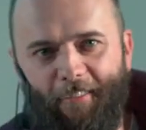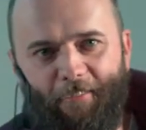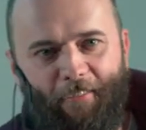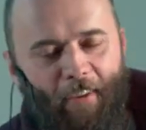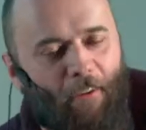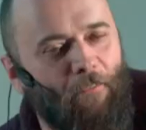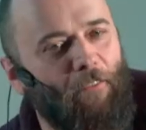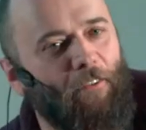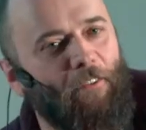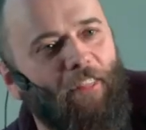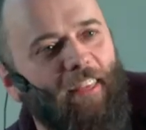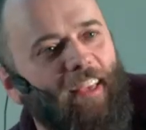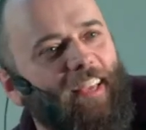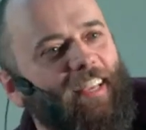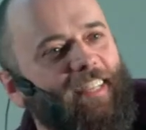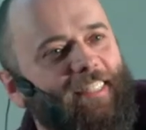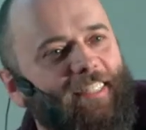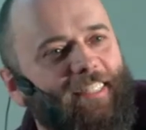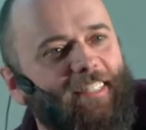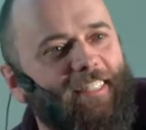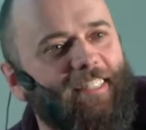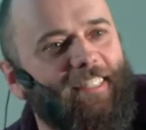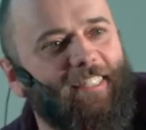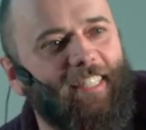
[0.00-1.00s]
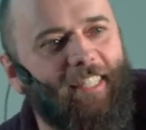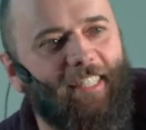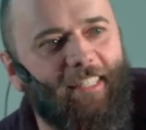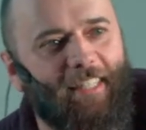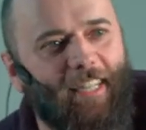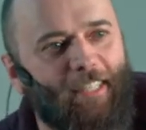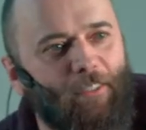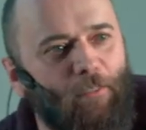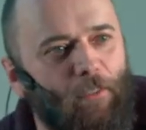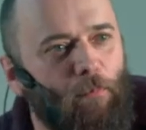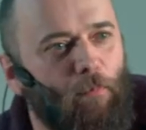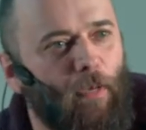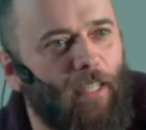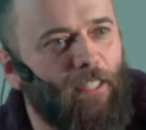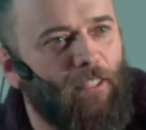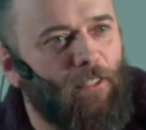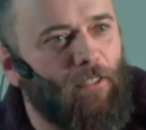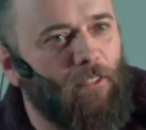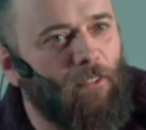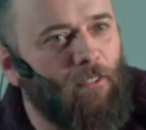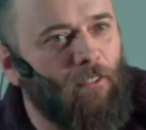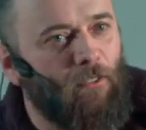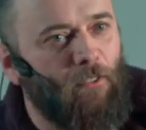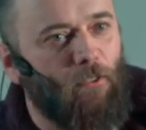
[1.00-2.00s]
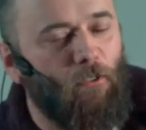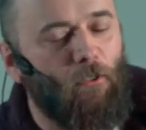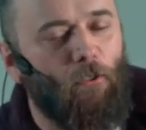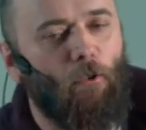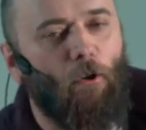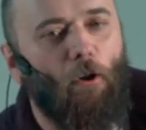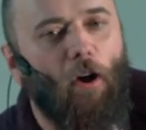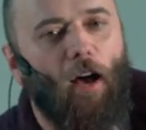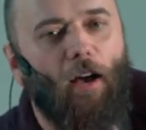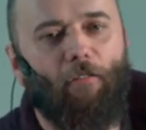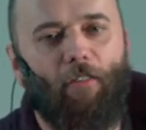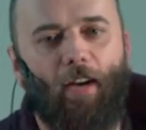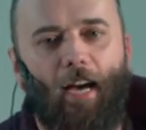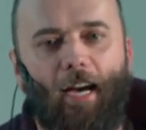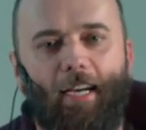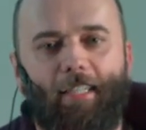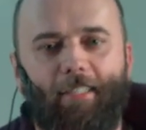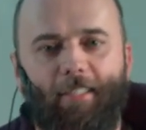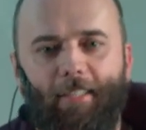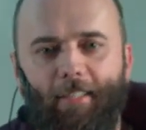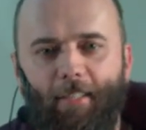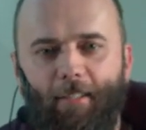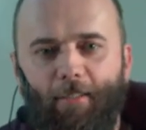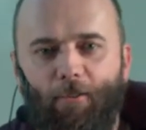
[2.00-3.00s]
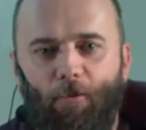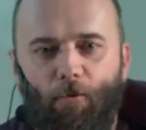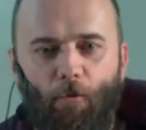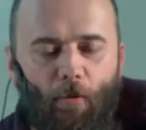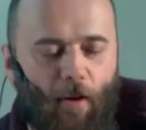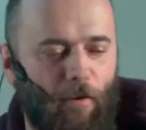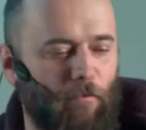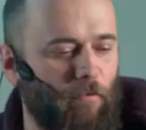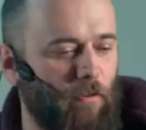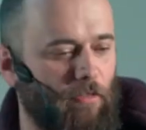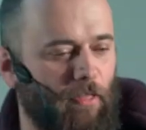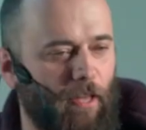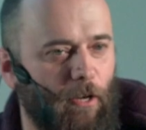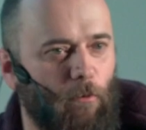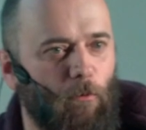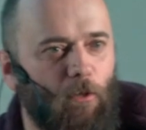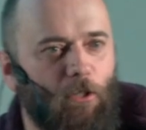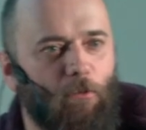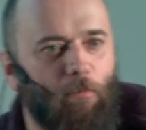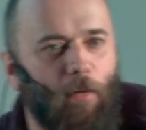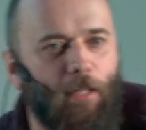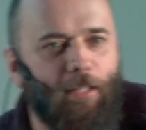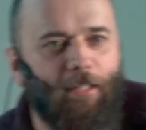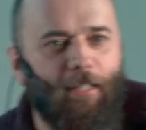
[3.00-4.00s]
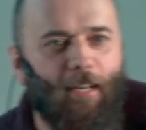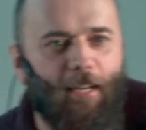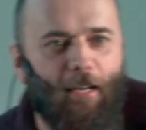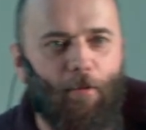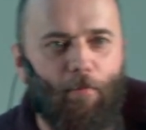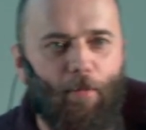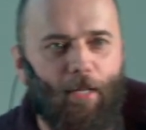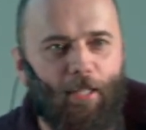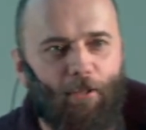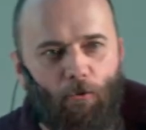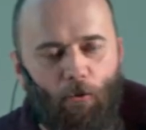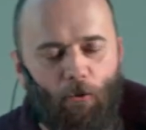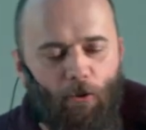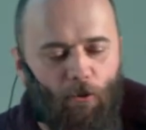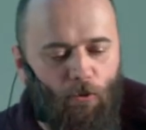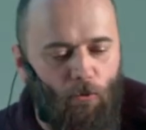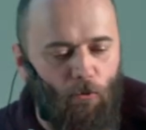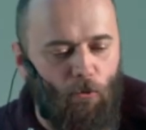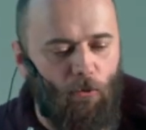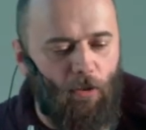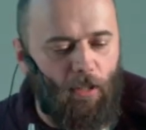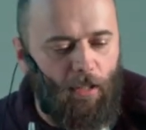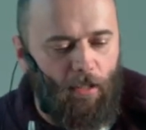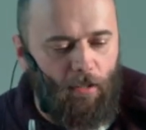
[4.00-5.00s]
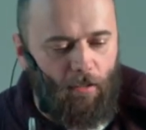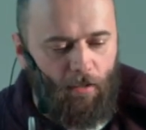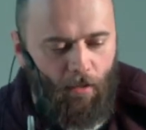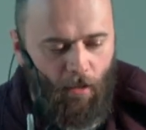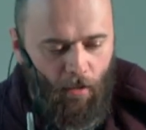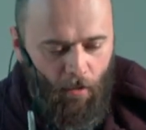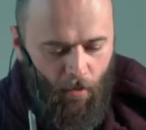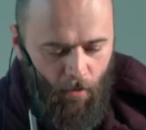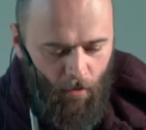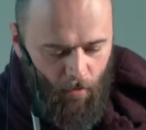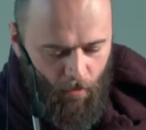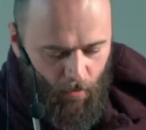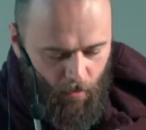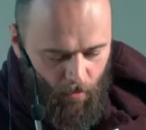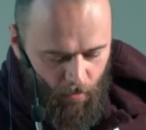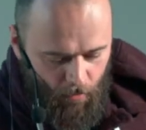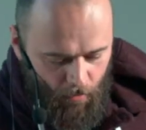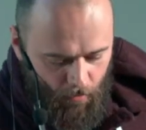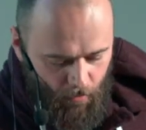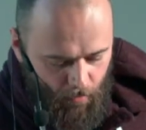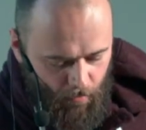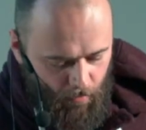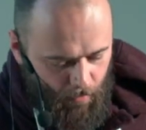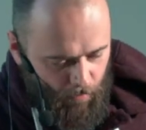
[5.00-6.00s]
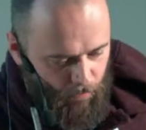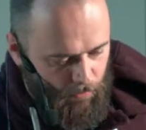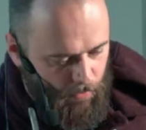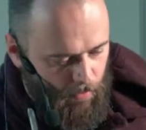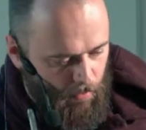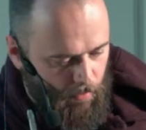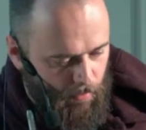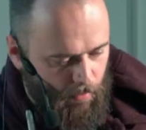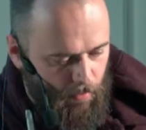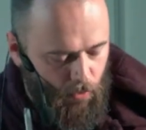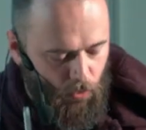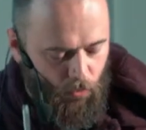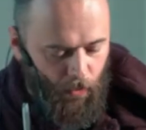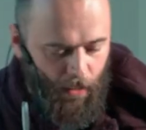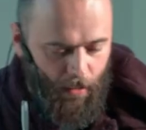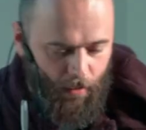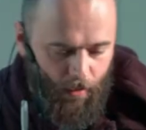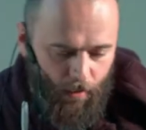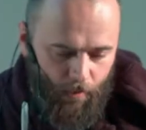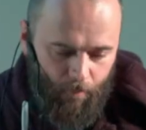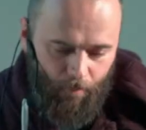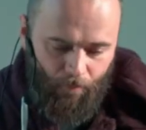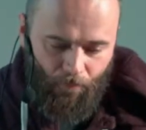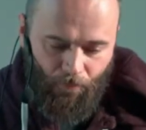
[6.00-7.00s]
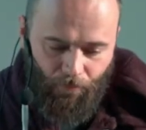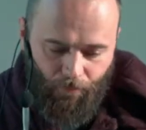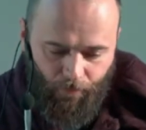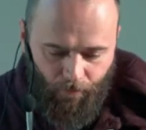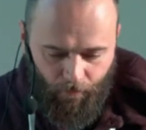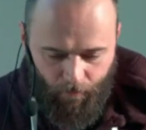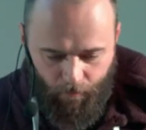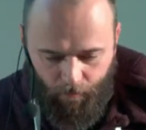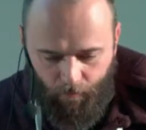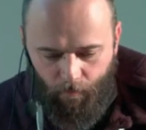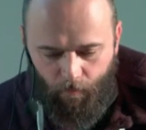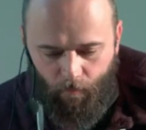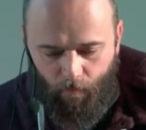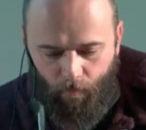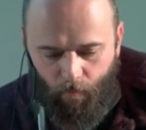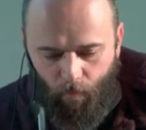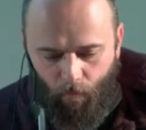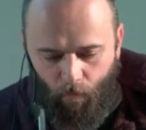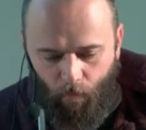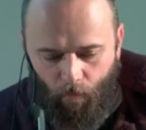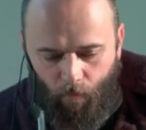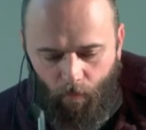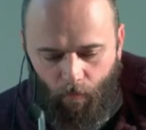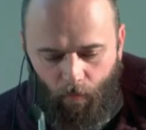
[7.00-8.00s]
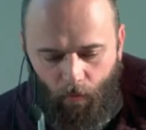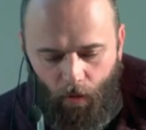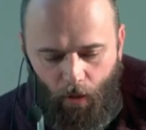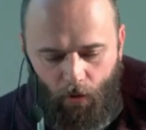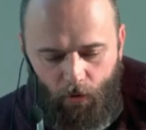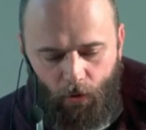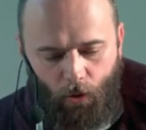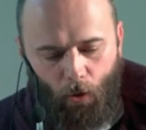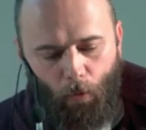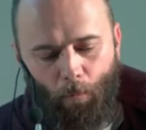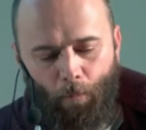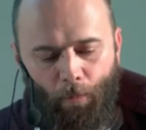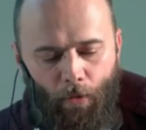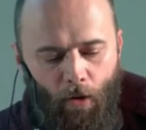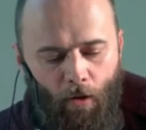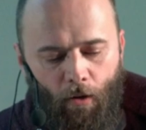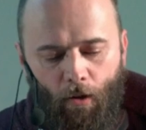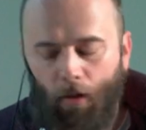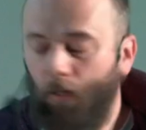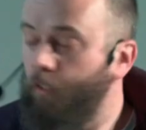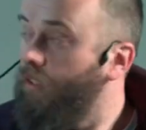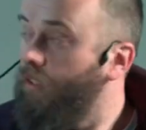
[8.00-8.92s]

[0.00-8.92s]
if everything is in a single address space, you have access to everything, which basically means you can do these nifty little tricks. So